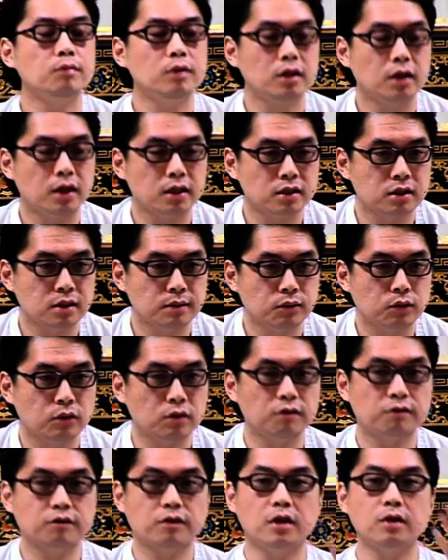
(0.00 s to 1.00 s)
we gossip or
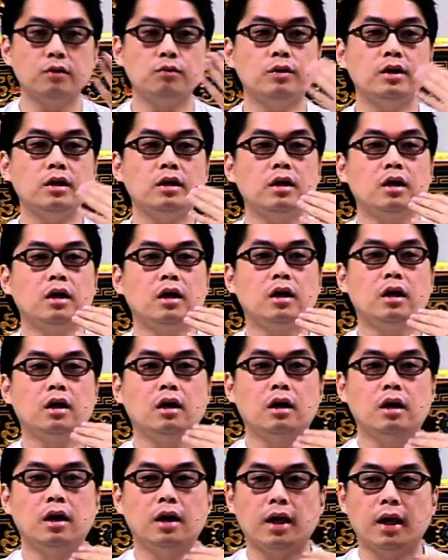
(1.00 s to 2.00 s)
in front we
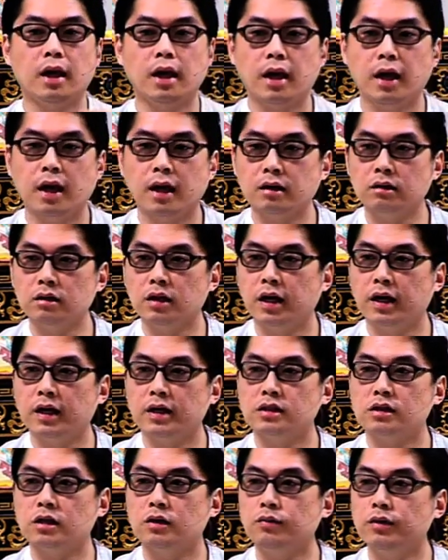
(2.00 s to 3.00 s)

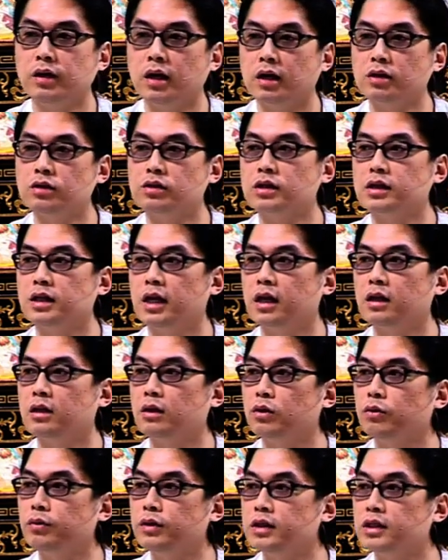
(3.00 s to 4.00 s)
analyze and we understand
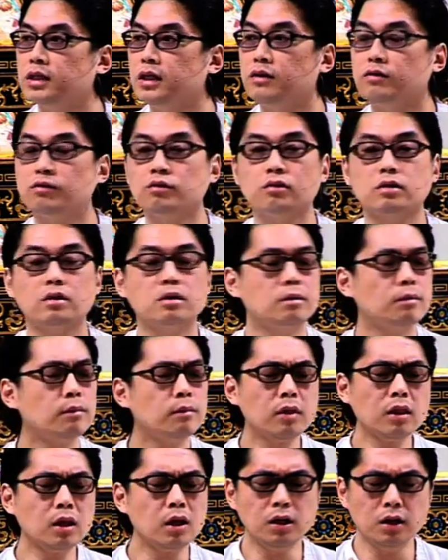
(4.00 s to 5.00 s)
or we see through it
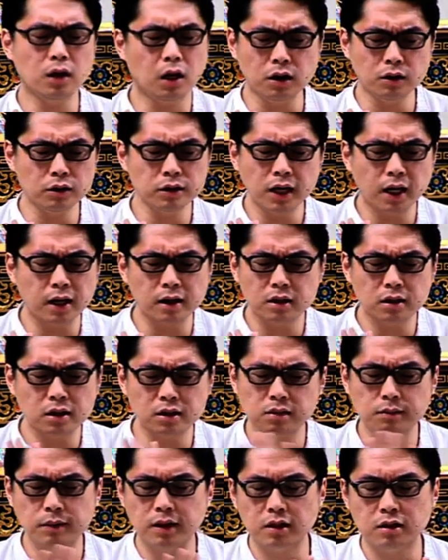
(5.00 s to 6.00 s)
or not, it
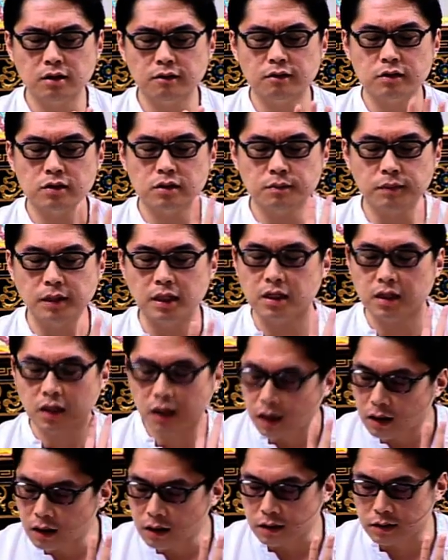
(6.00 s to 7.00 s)
doesn't make a difference,
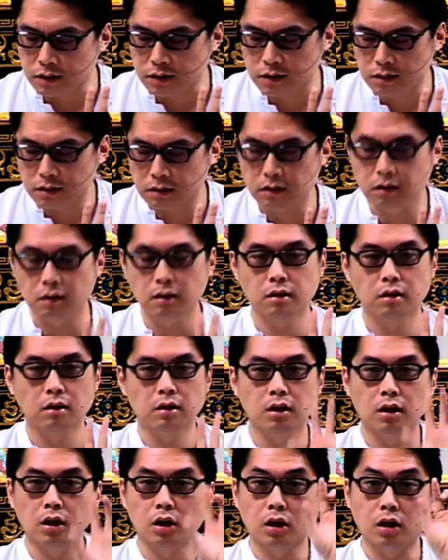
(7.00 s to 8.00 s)
because
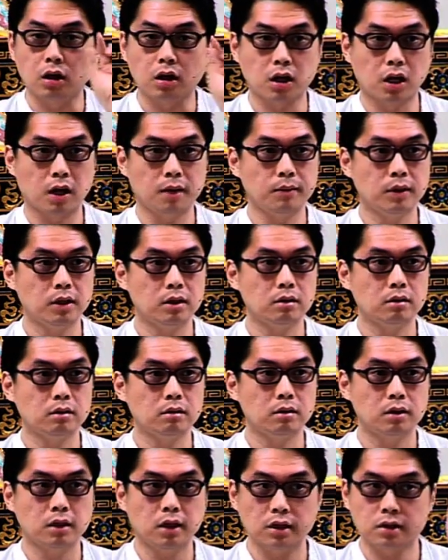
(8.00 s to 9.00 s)
karma
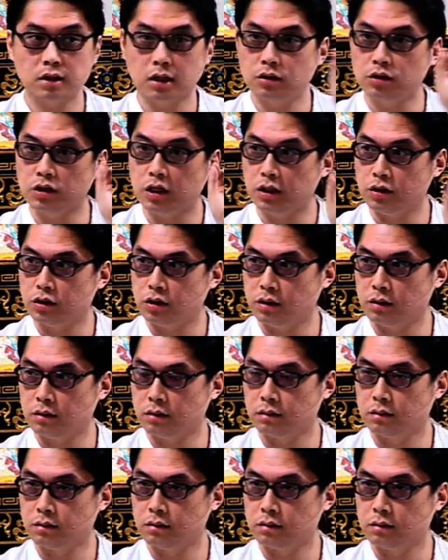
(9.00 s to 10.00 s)
is unchanging.
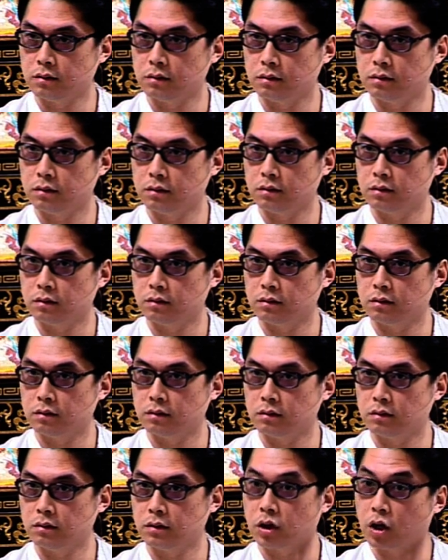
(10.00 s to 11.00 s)

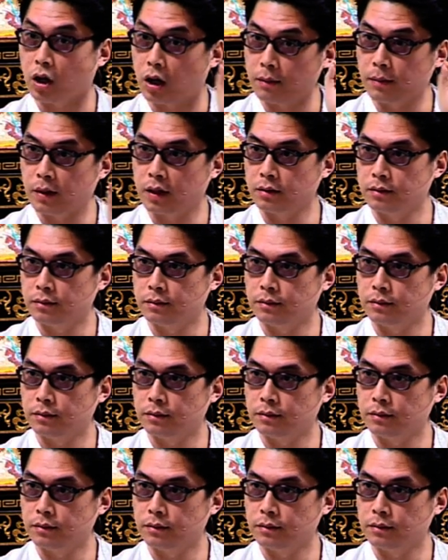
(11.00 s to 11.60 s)
Karma.